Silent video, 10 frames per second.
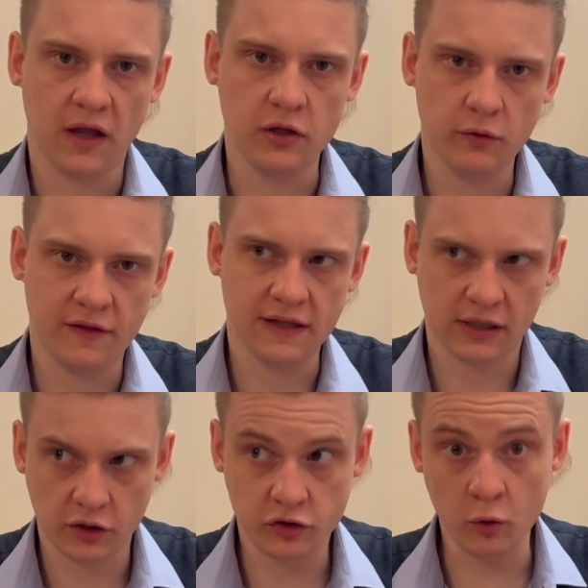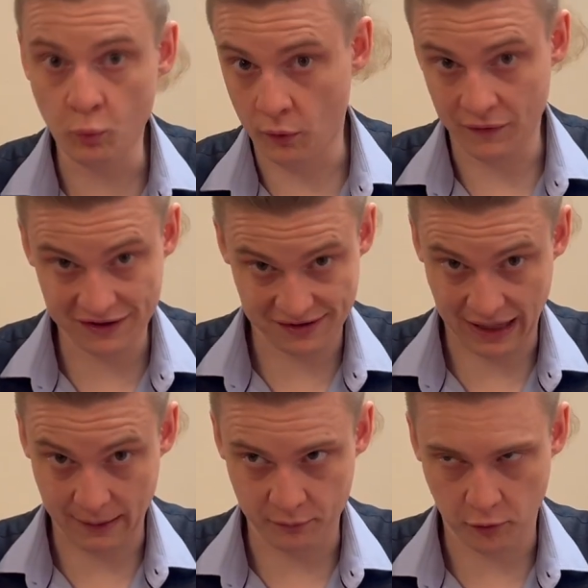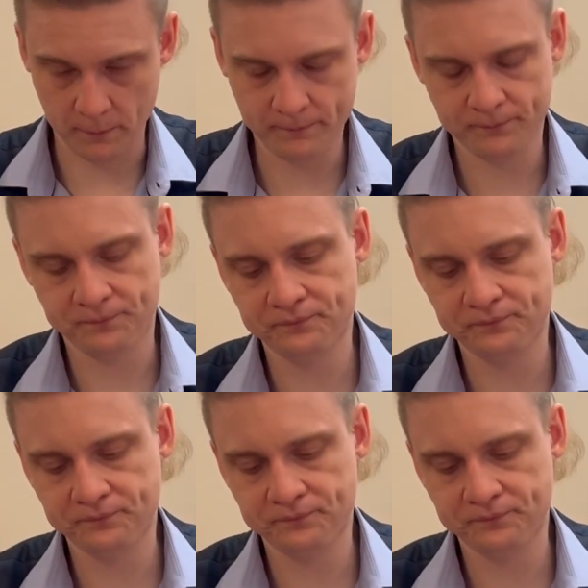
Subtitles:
and you're thinking, I don't want this to happen?